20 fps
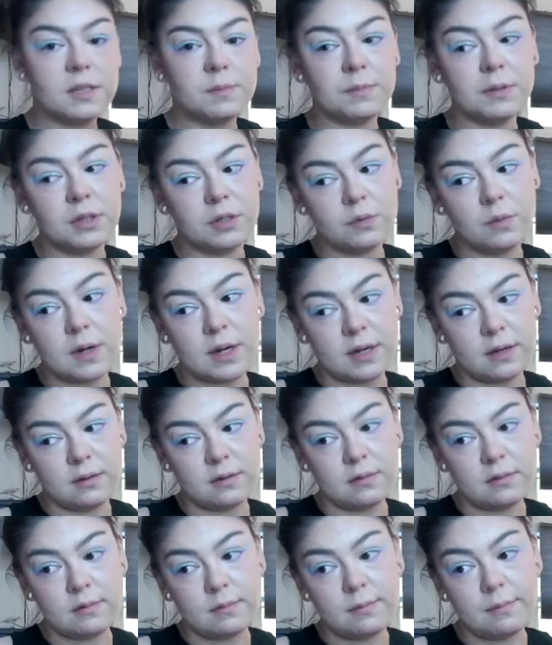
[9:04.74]
blue one,
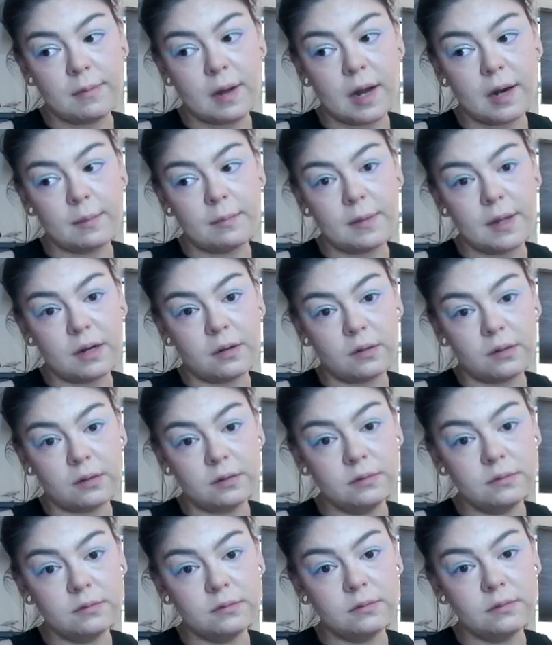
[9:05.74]
bottom middle,
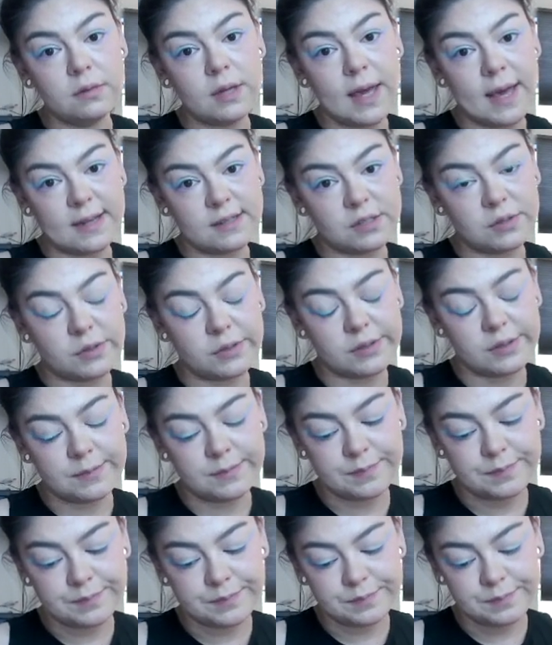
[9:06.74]
canceled.
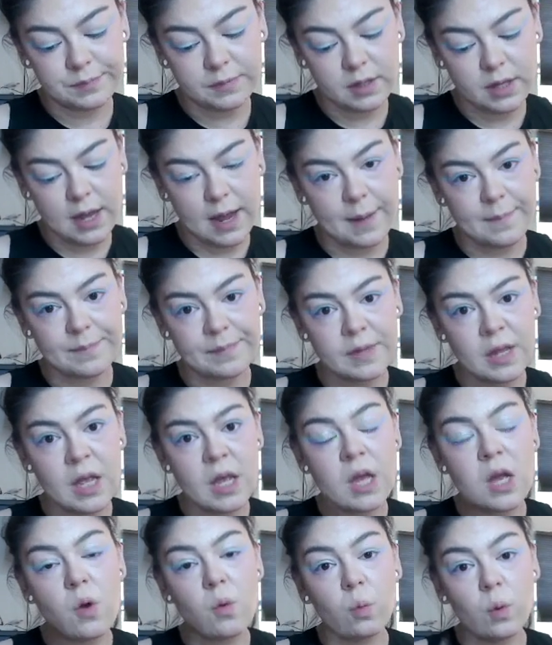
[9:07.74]
Okay,
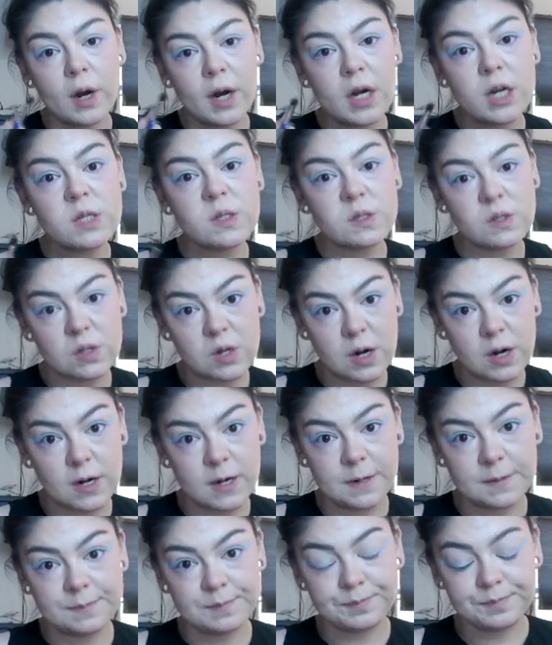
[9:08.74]
we're gonna
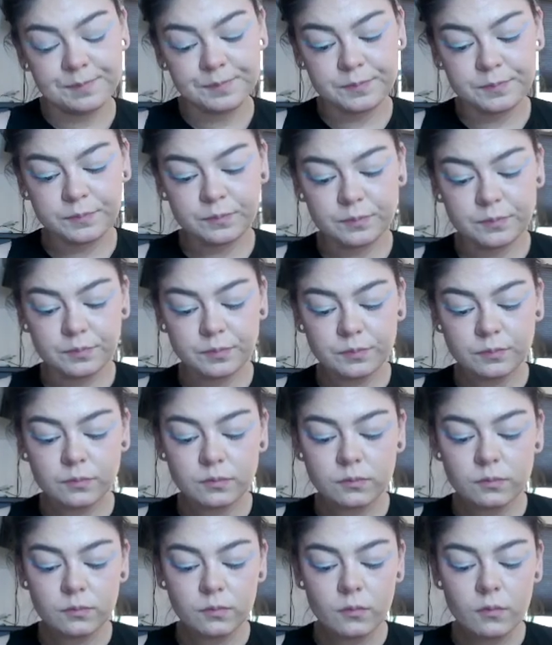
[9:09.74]
start.
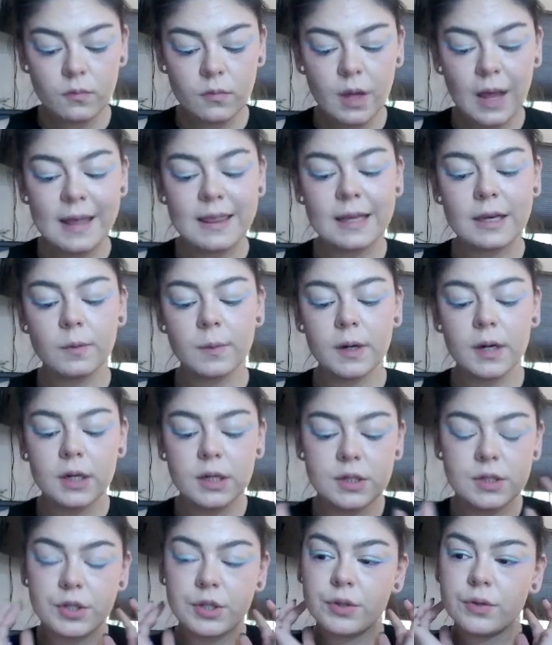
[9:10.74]
I think we're
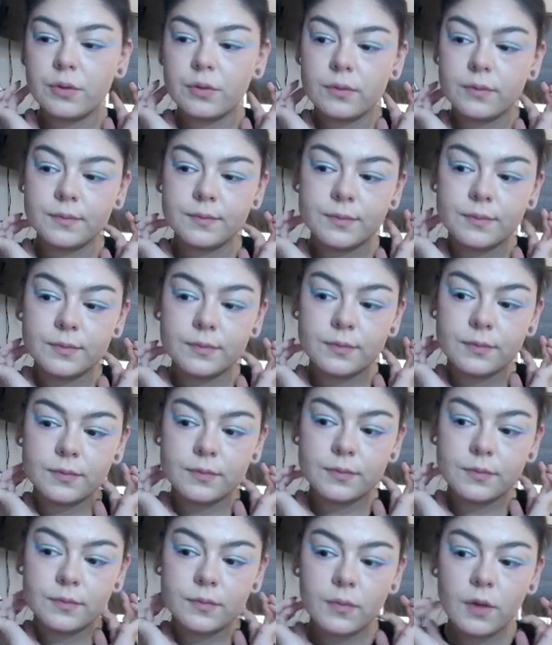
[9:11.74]
gonna do,
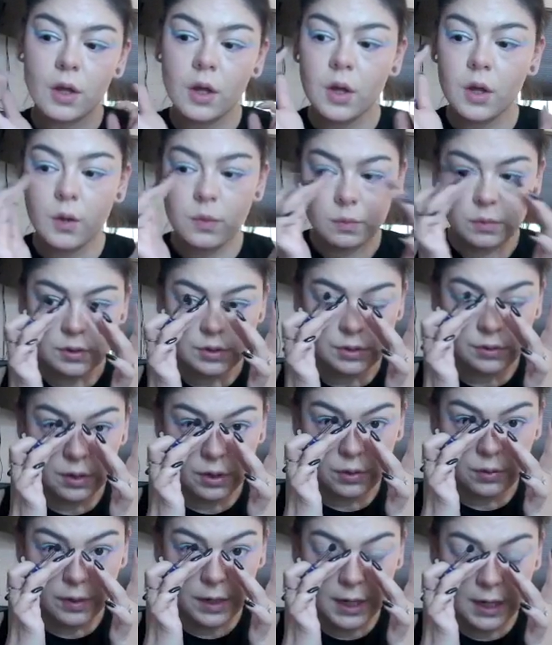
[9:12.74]
we'll do the
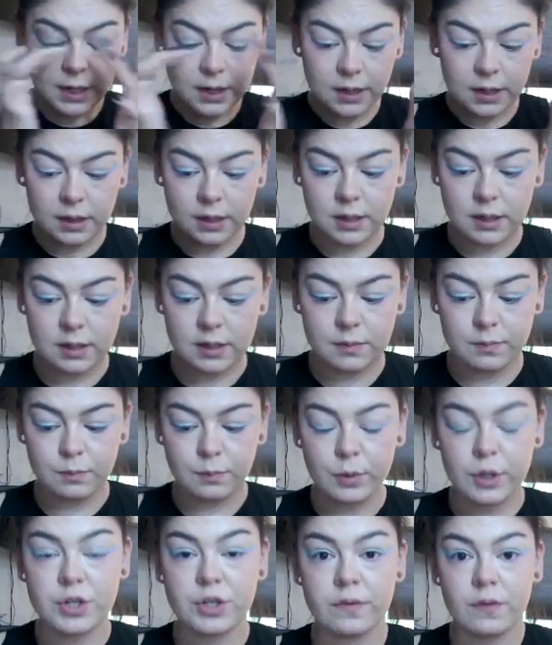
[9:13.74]
green on the
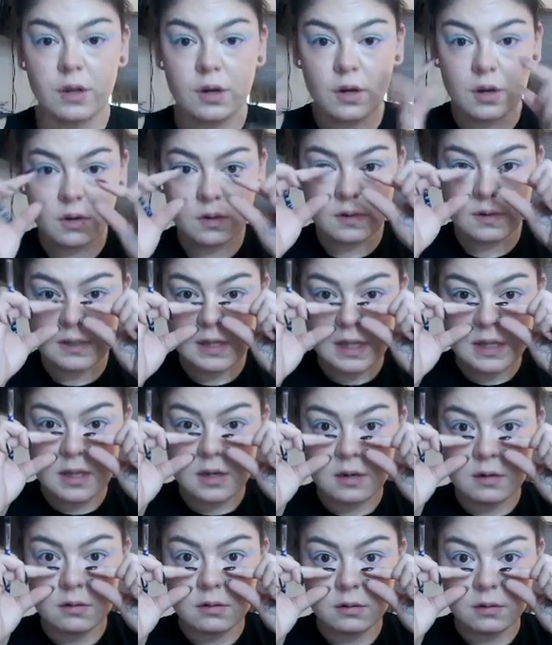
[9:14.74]
bridge of the nose and
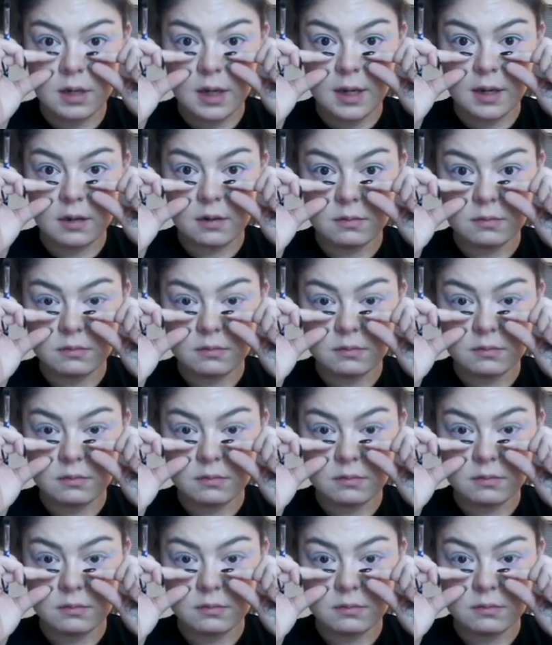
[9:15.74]
then like